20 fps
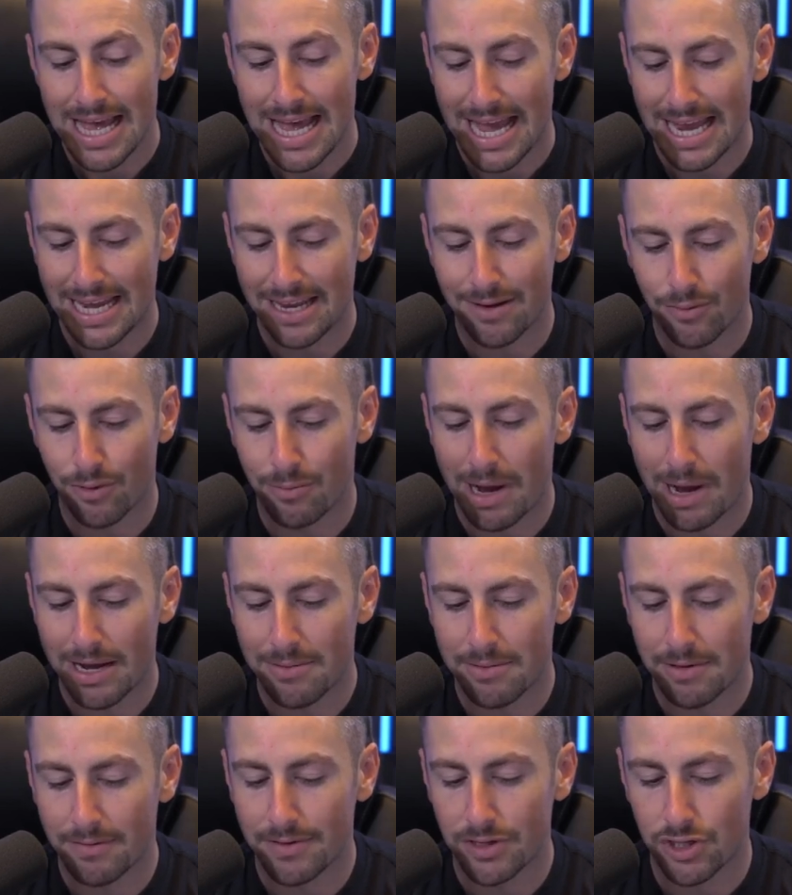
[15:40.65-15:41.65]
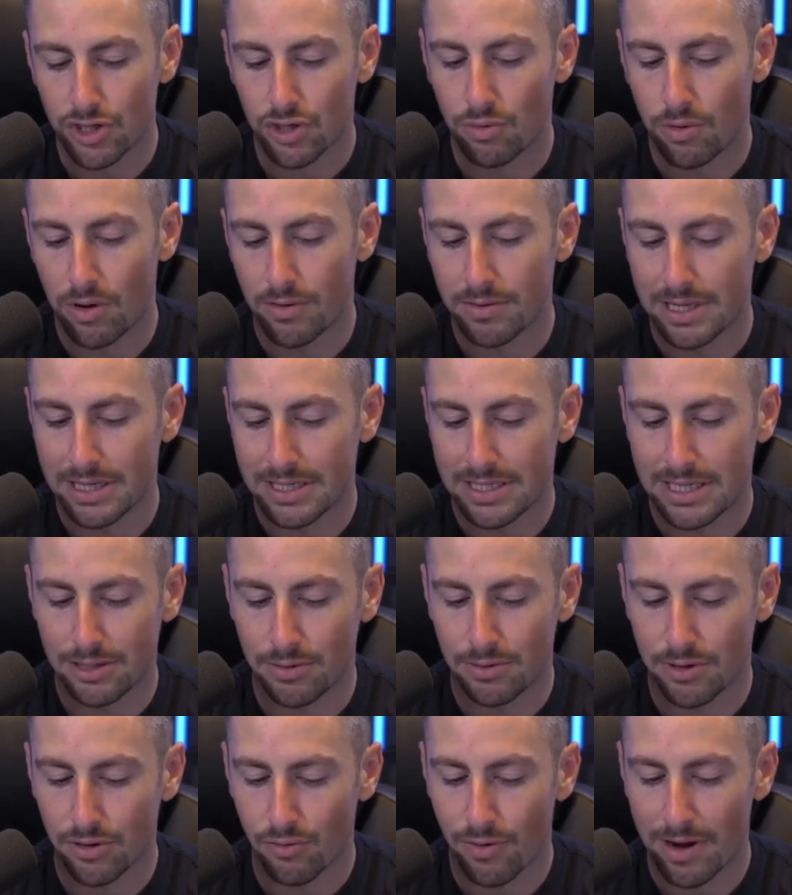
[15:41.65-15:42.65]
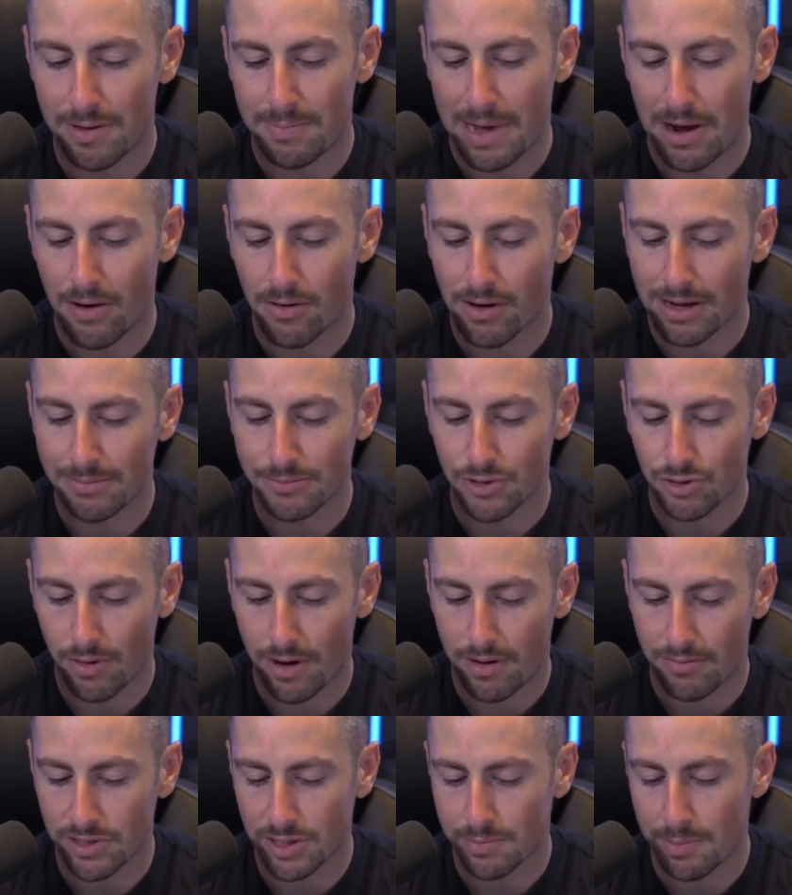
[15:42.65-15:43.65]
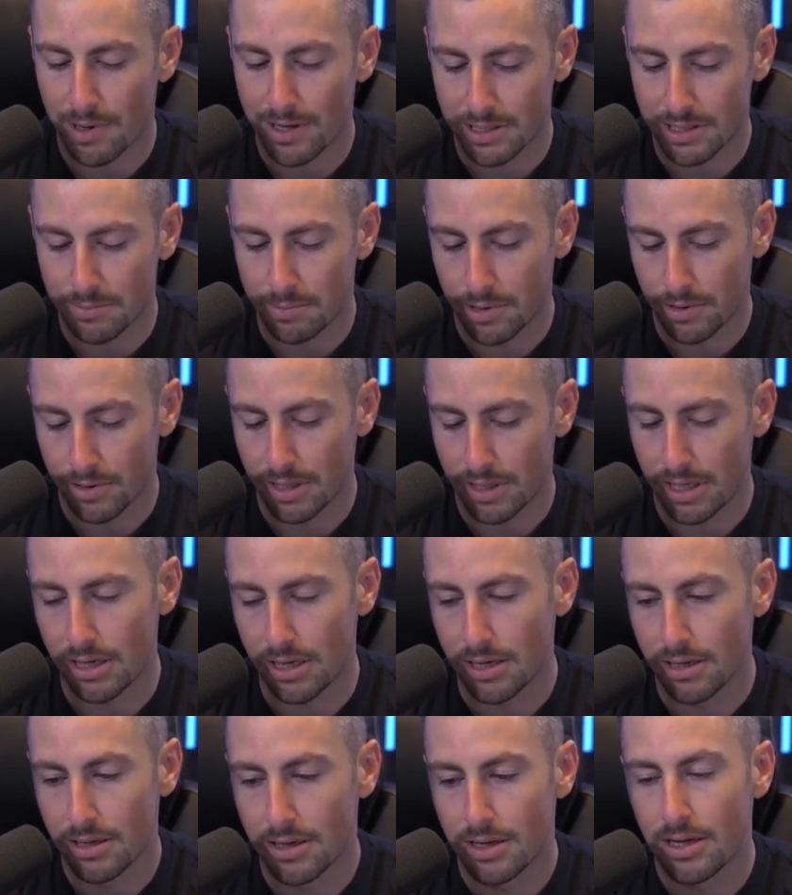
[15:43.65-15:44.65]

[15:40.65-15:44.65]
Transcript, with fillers: And it reminded me of this quote that it says, with great power comes great responsibility.